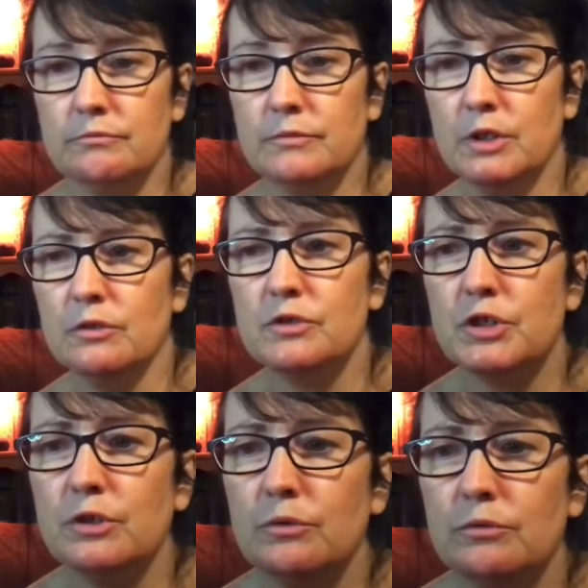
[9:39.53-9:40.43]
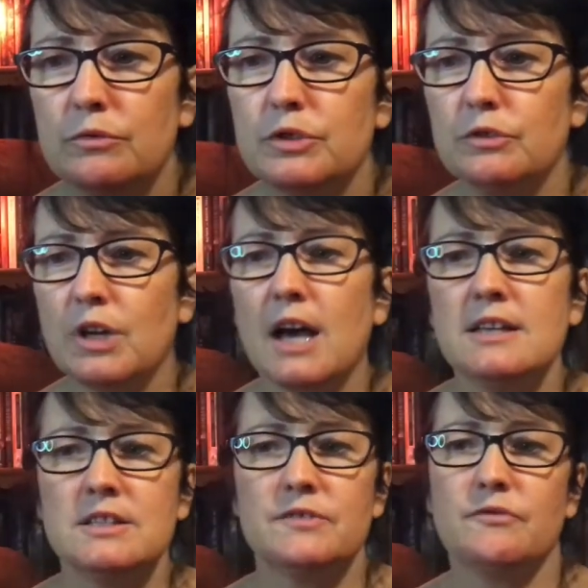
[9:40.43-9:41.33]
you know, to
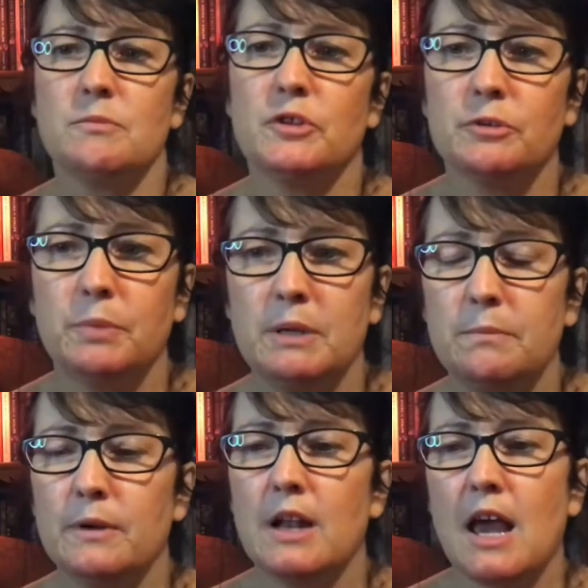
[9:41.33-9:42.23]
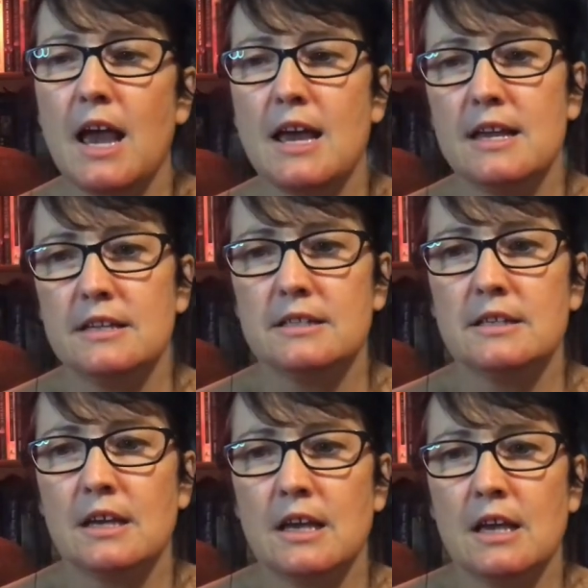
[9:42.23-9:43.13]
guidance from other people. And
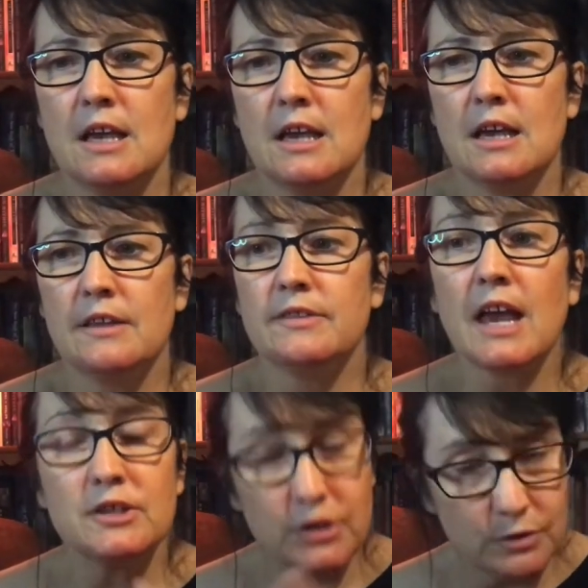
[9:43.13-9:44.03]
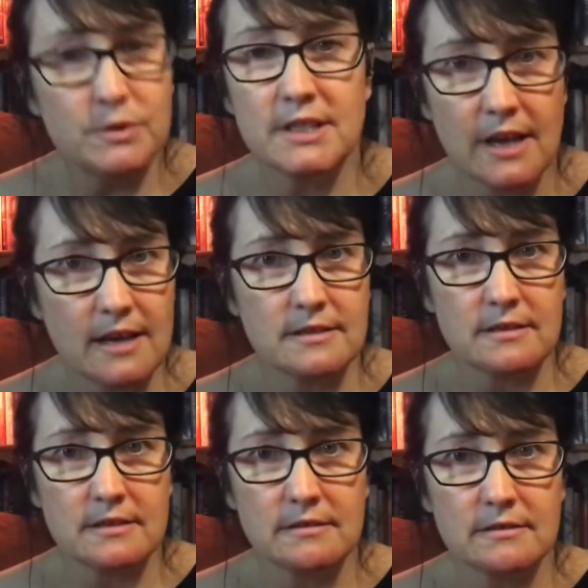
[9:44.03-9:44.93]
that too is an
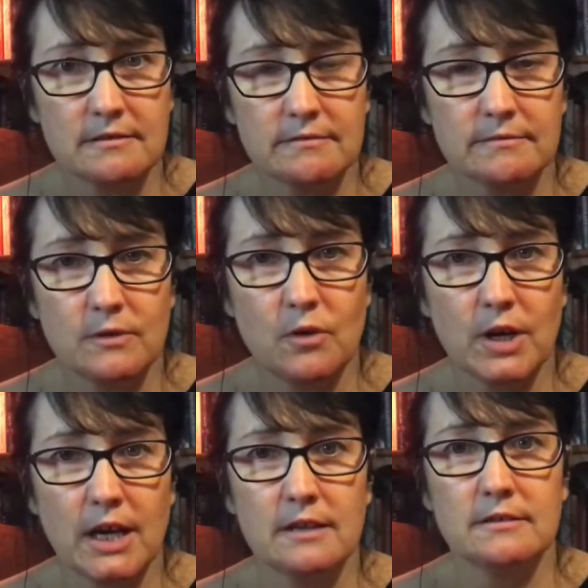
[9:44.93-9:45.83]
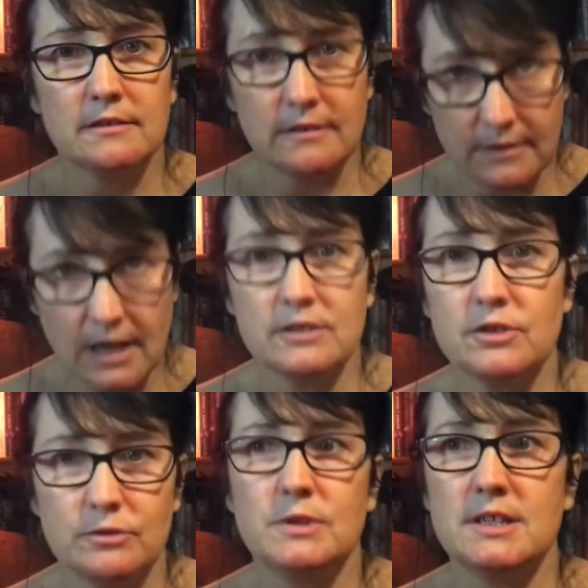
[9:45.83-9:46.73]
asset, okay? That
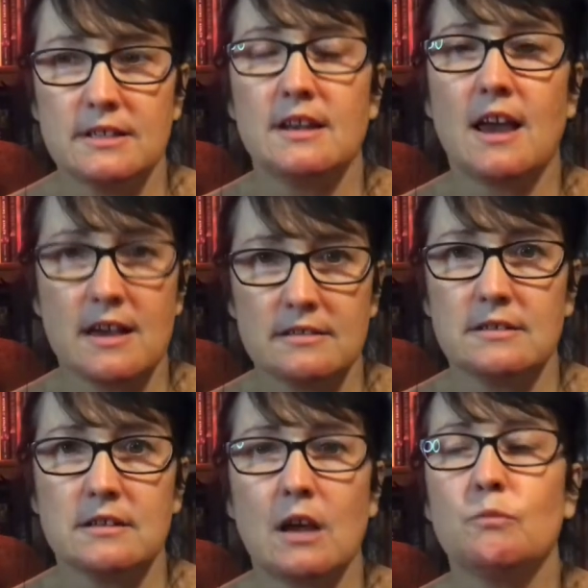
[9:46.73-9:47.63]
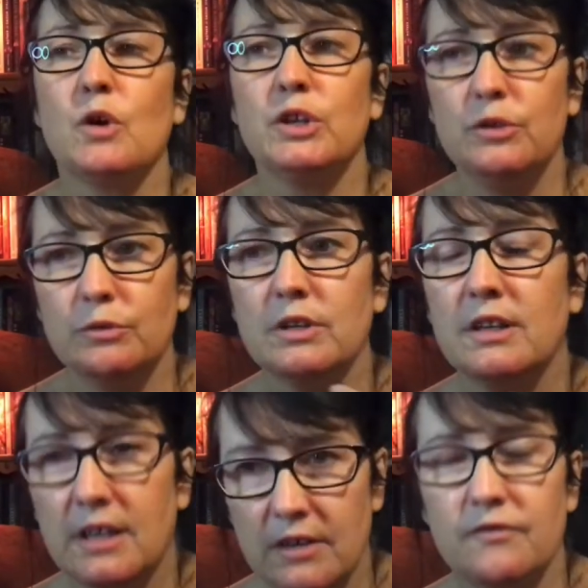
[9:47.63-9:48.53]
too is an asset. And what you can
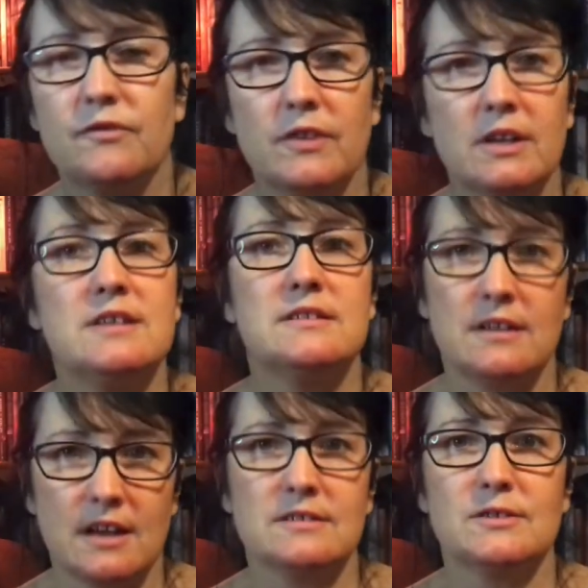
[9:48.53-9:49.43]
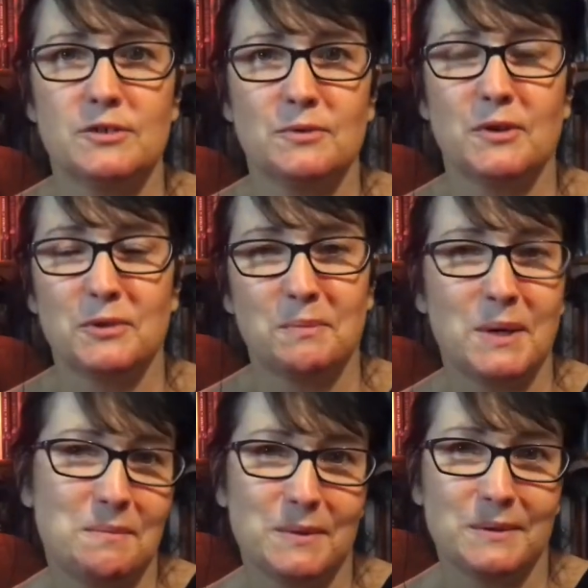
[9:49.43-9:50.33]
give is an asset to other
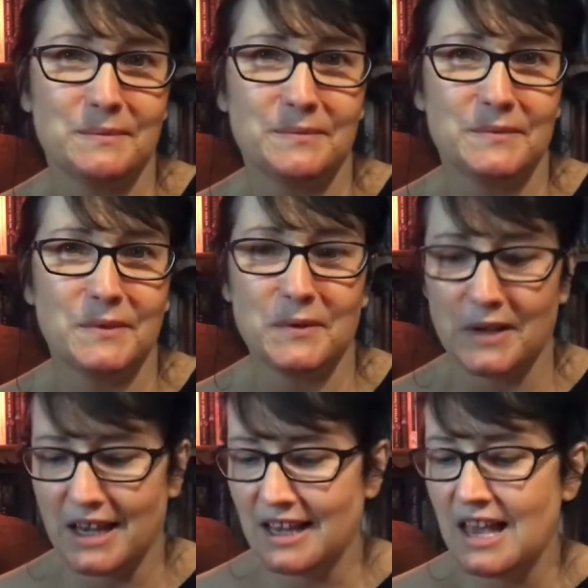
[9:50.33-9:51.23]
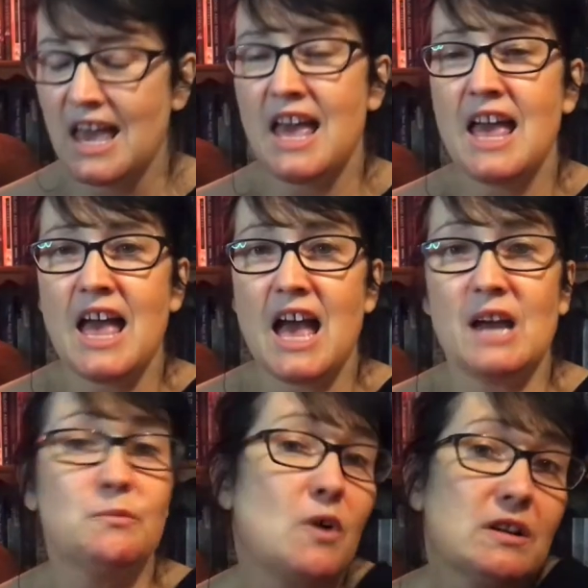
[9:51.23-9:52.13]
people, okay?
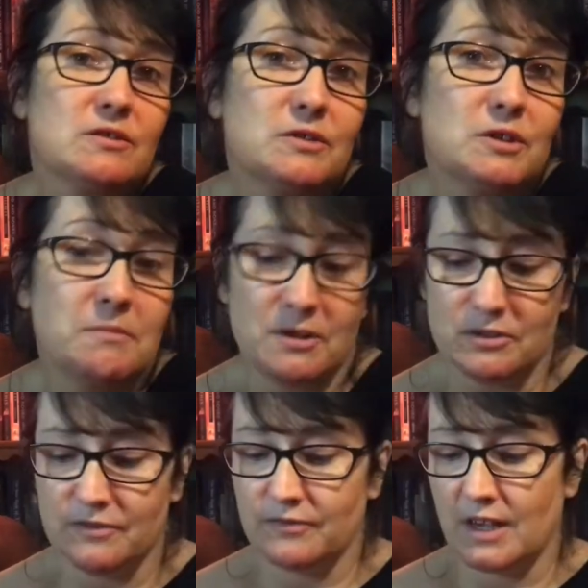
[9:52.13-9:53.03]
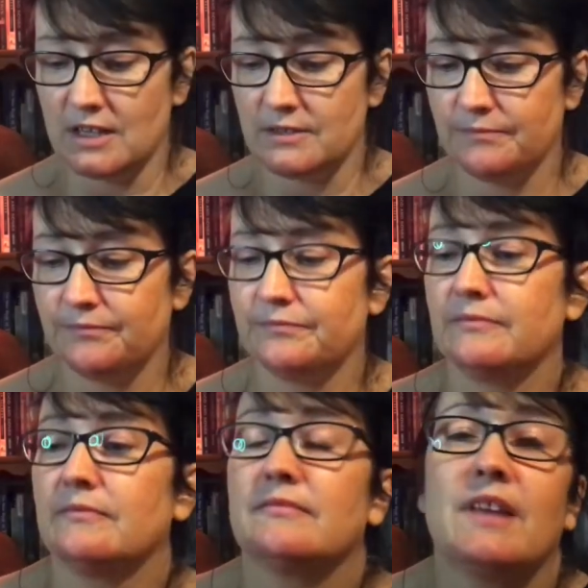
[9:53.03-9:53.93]
And what could come out of that?
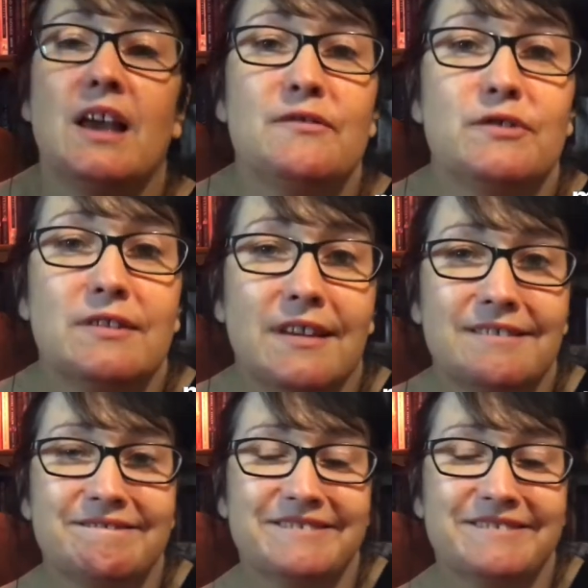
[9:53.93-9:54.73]
Everything.